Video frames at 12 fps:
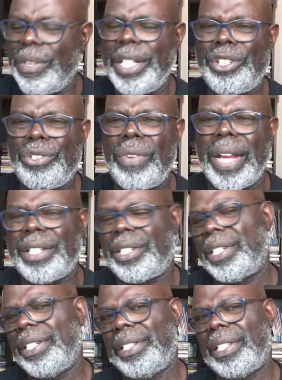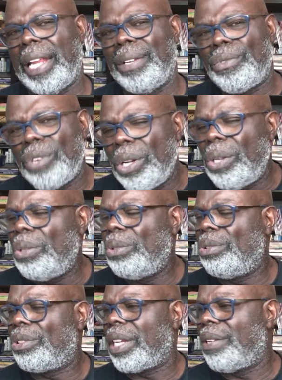restrictions and
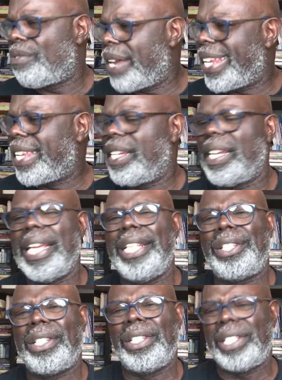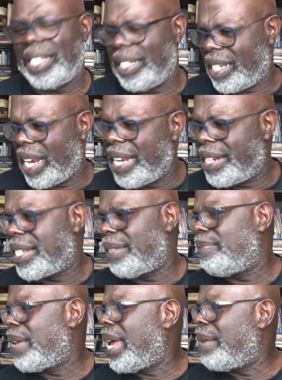rules and regulations, Ten
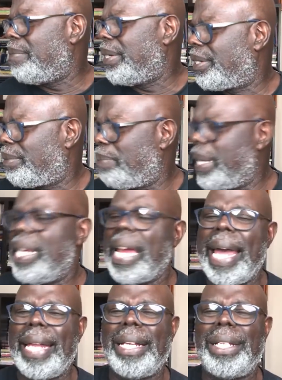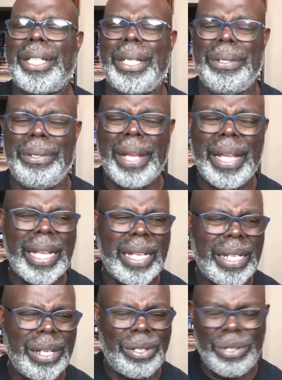Commandments, Beatitude,
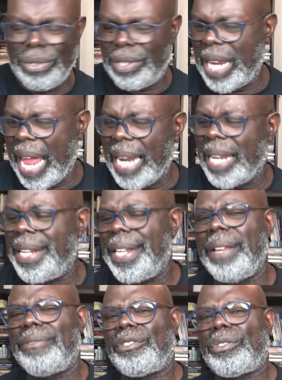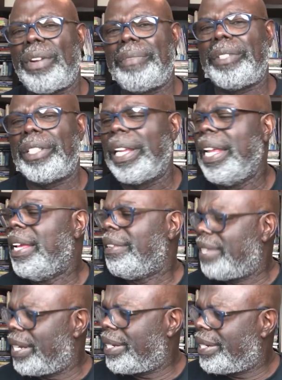the totality of Scripture.
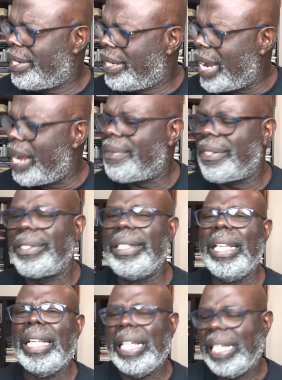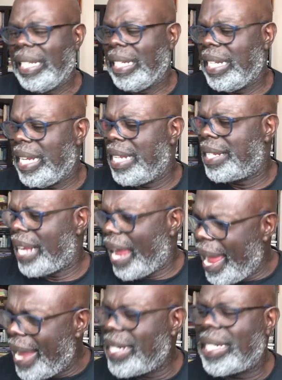The devil is
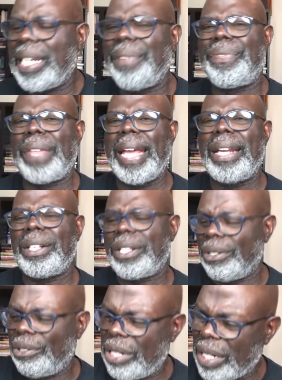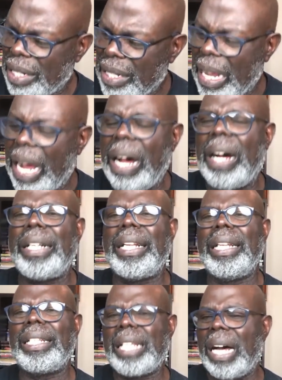antithetical to
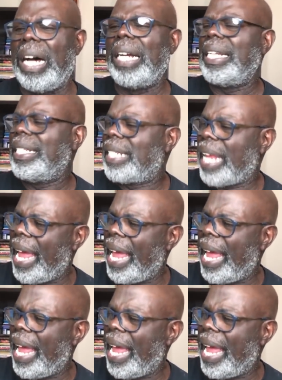God, and God is